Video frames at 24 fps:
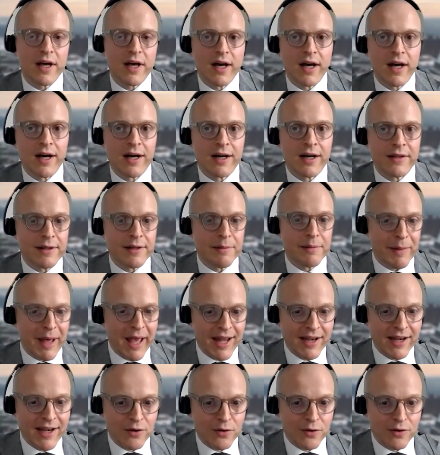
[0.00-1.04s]
uh, the
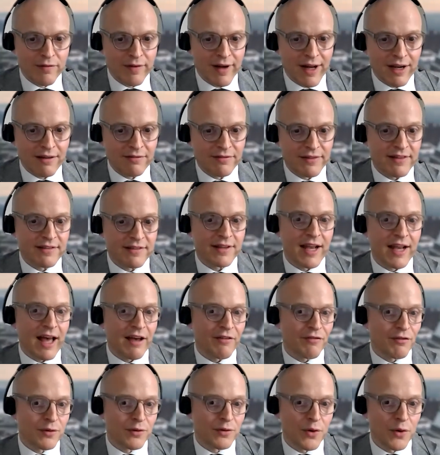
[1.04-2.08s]
mechanical valve it's
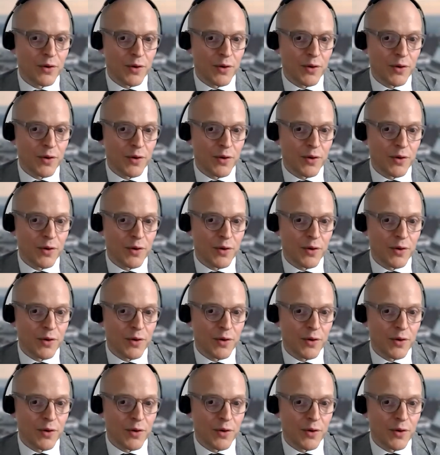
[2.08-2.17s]
lifelong